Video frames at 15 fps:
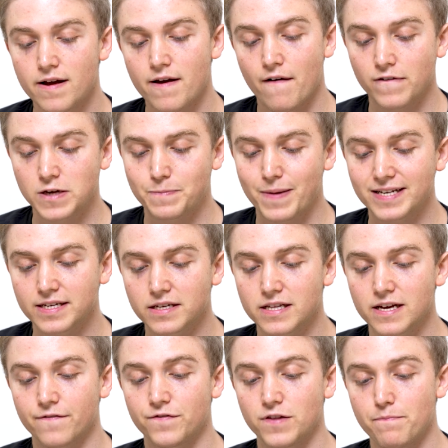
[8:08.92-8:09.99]
It was basically a
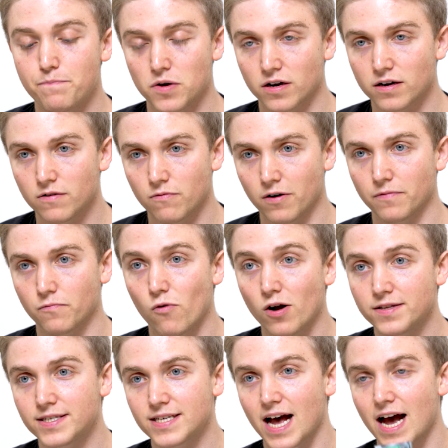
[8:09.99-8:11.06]
flip book where one
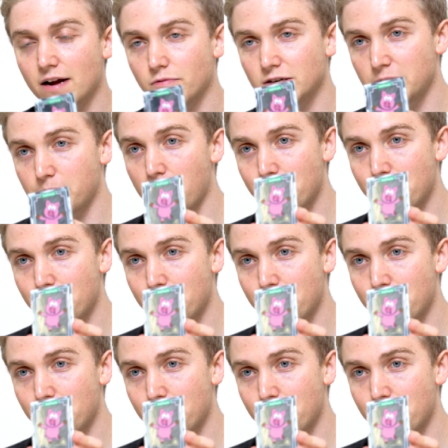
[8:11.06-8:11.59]
side was about